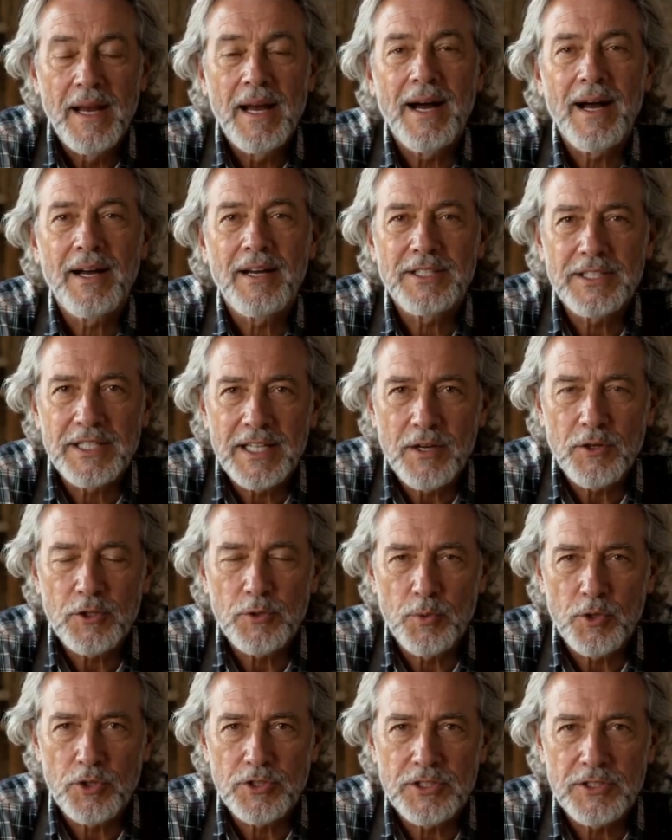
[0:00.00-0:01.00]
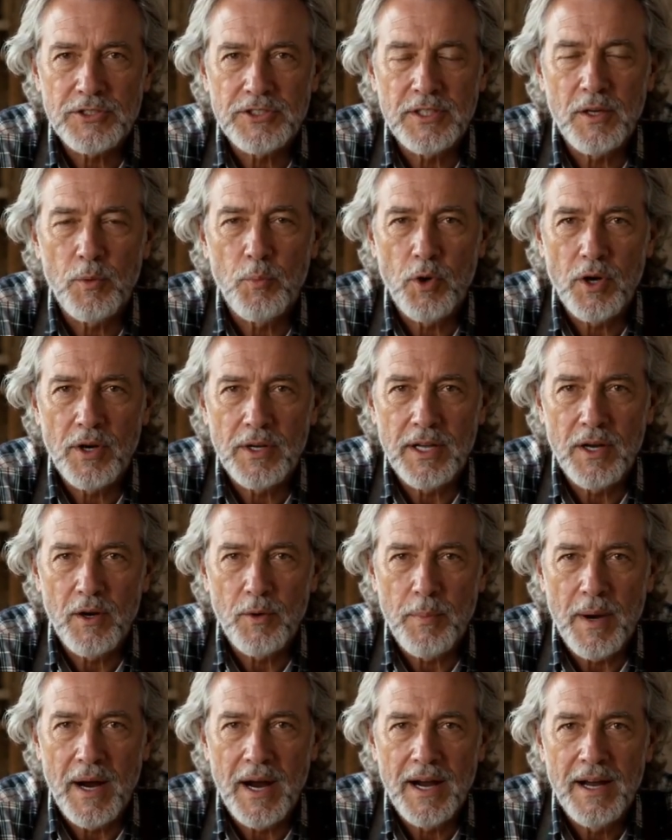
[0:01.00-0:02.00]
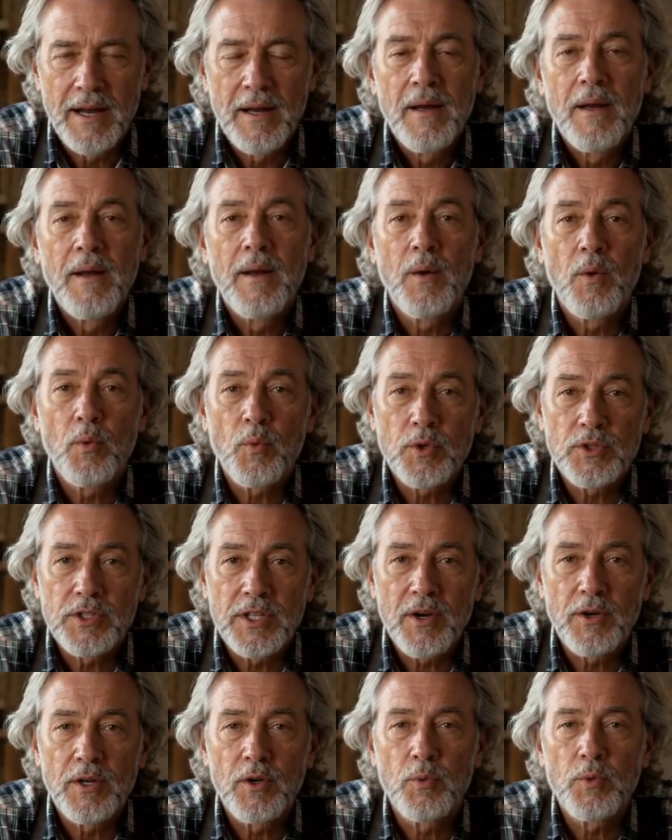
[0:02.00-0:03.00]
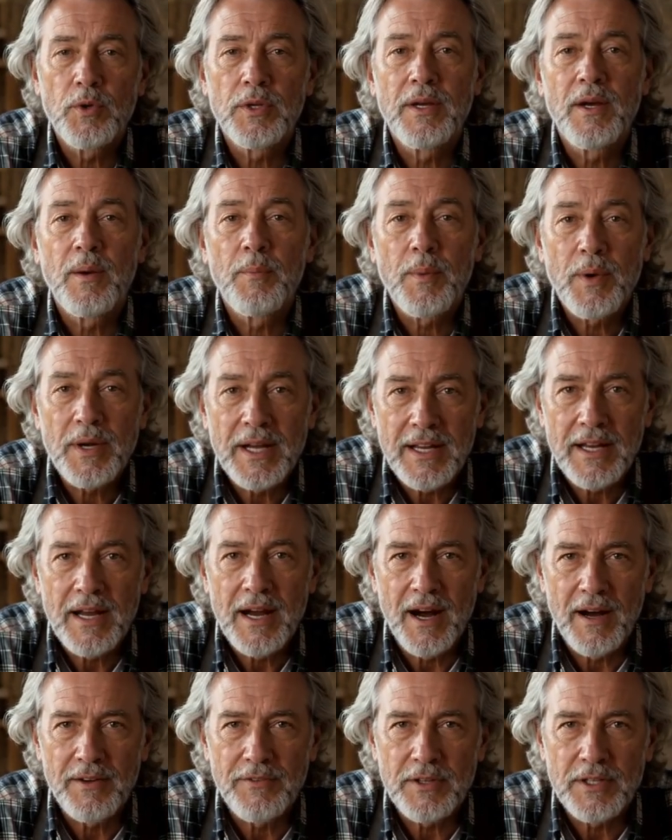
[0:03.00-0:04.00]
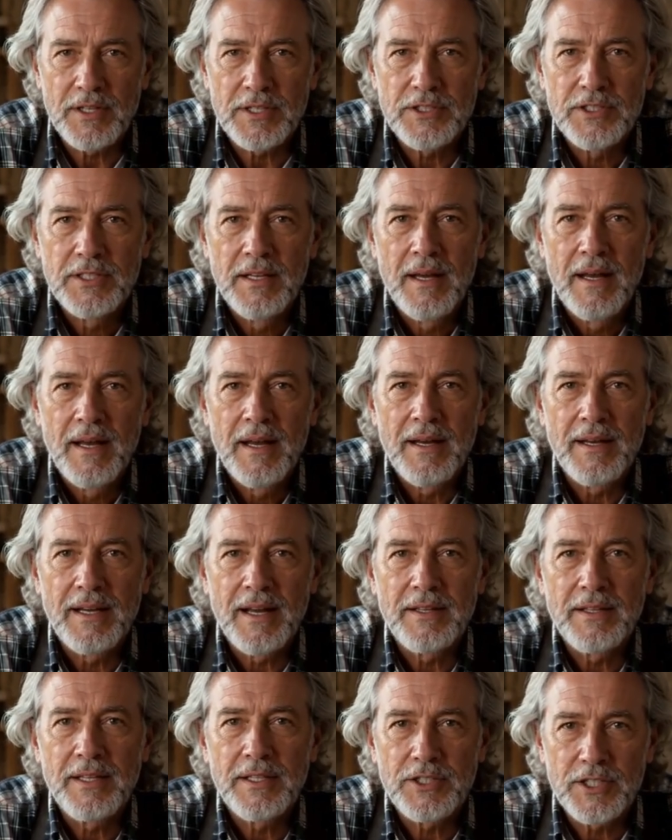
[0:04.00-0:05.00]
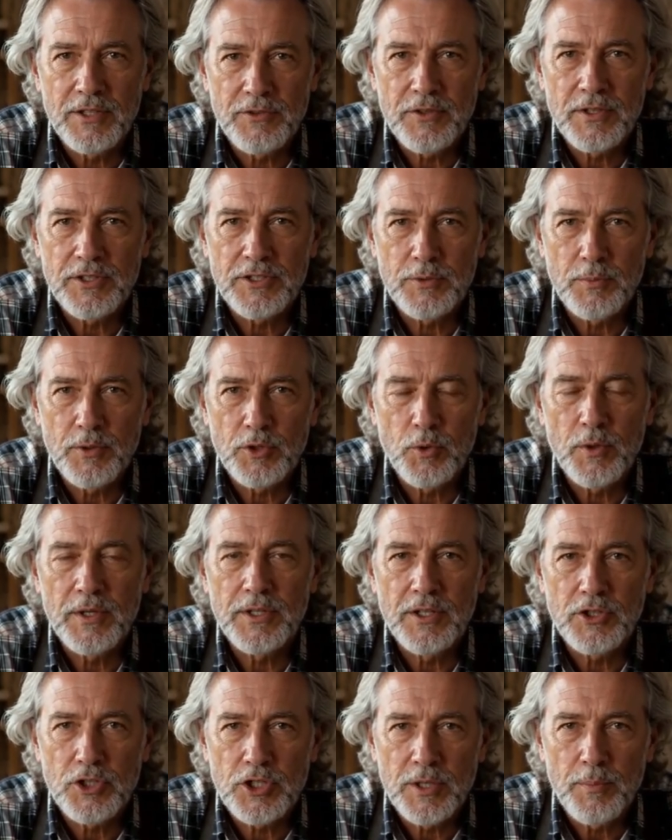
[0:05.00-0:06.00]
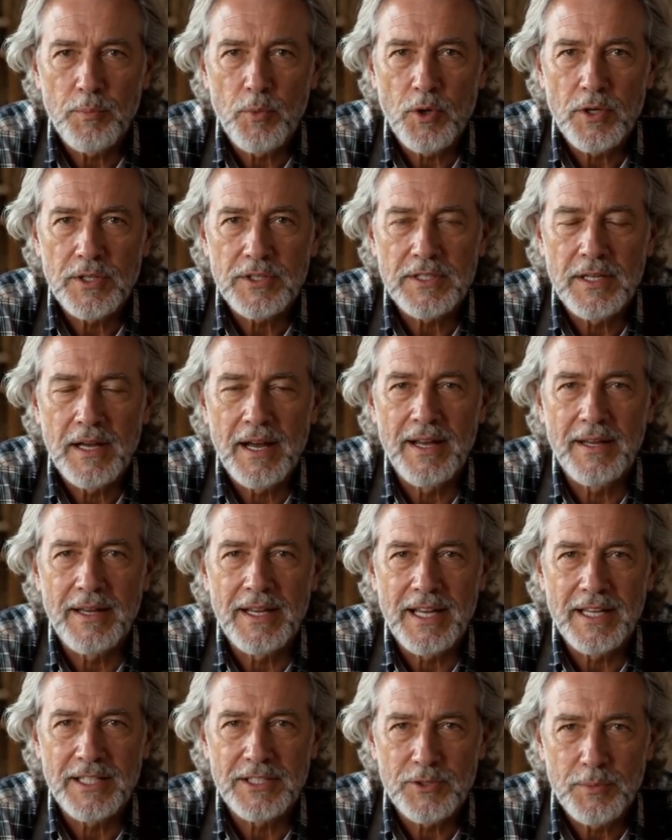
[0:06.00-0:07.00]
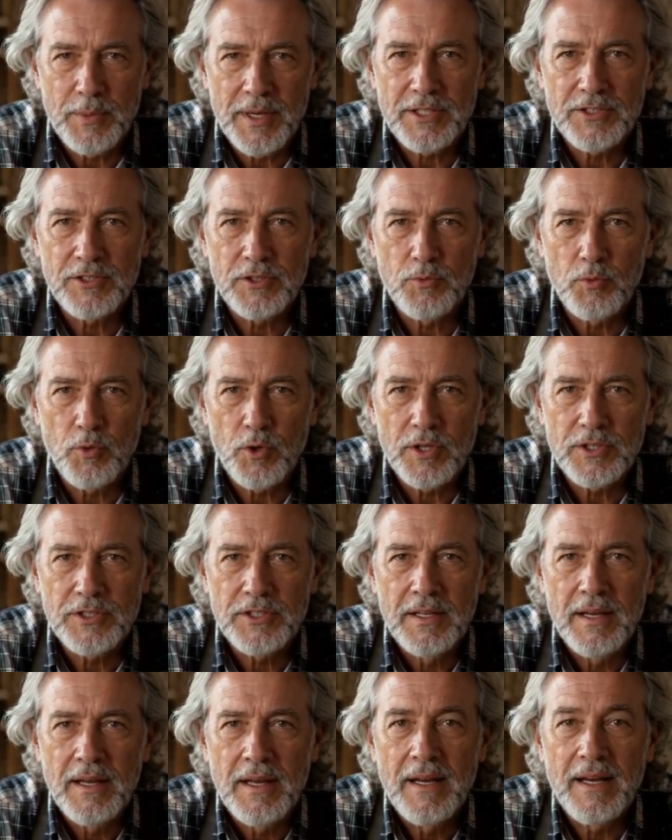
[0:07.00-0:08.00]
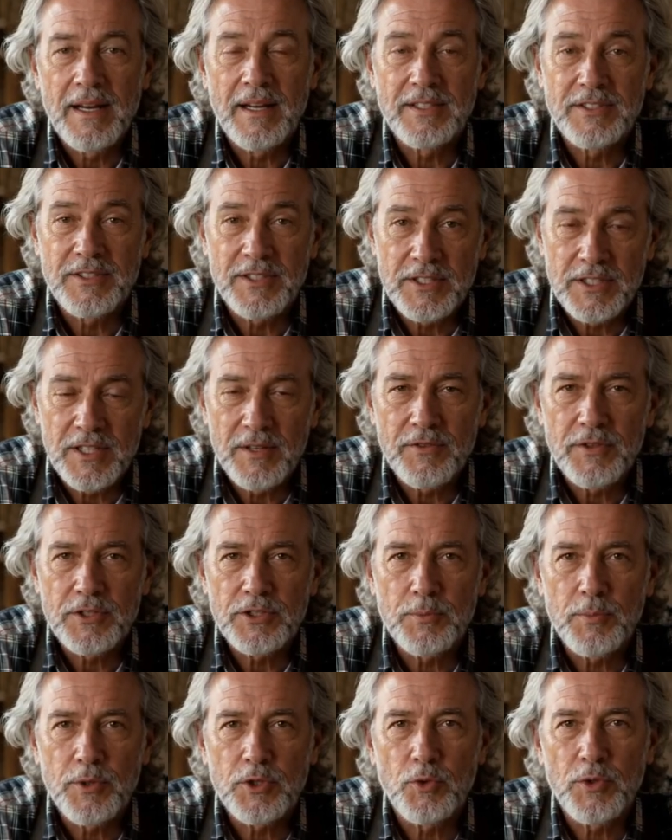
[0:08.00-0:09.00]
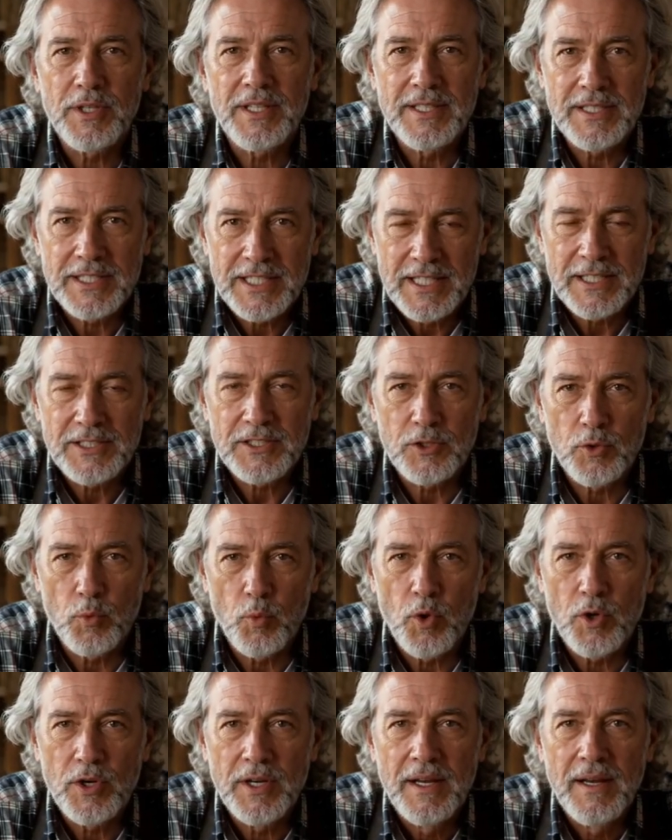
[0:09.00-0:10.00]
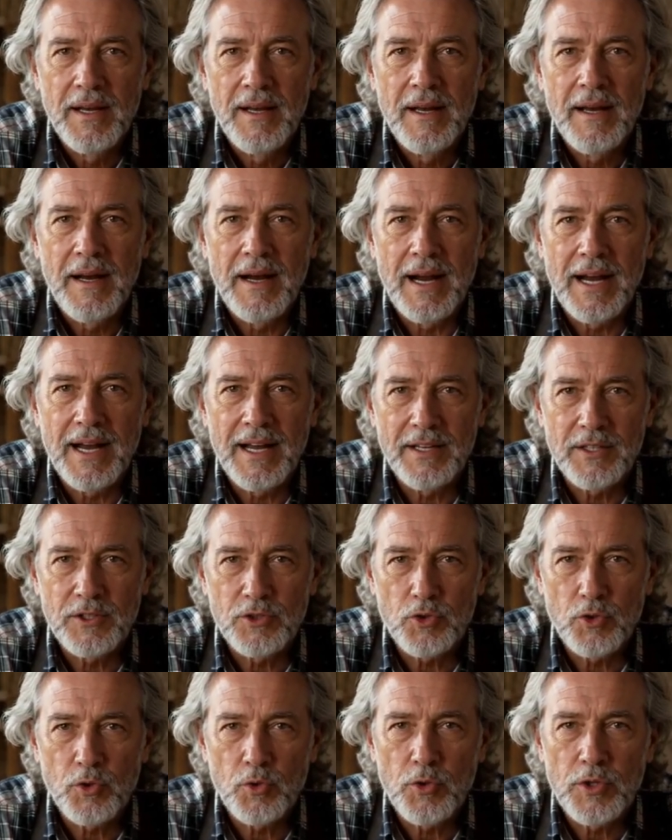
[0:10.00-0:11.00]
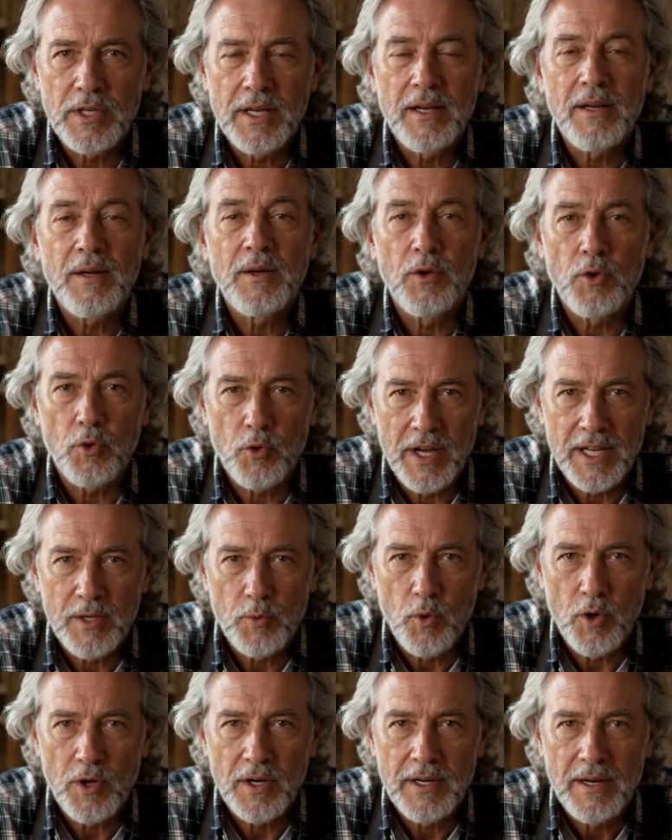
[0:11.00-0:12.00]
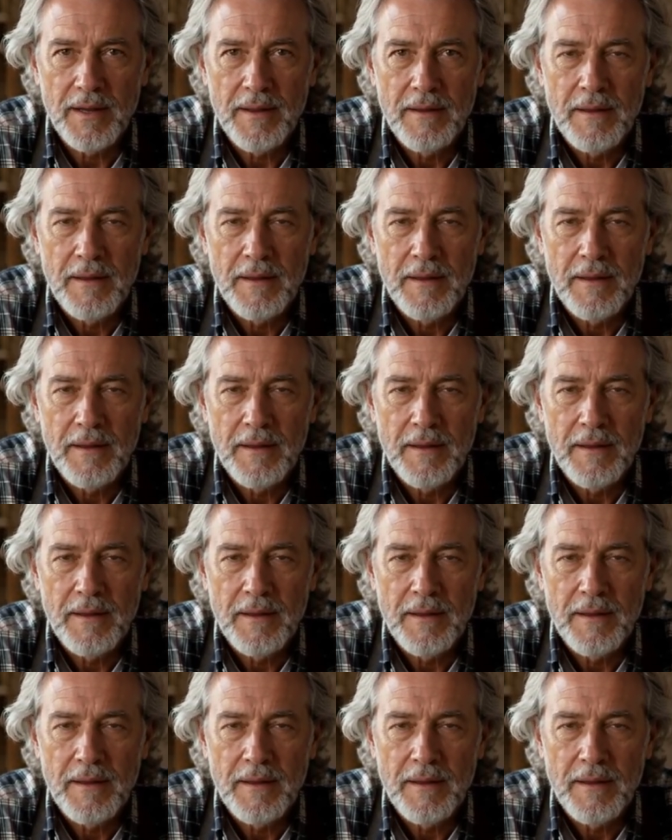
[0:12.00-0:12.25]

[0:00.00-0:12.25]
and a salesperson somewhere nearby who will tell you with complete confidence that the difference between the cheap ones and the expensive ones is the difference between decent work and truly great work.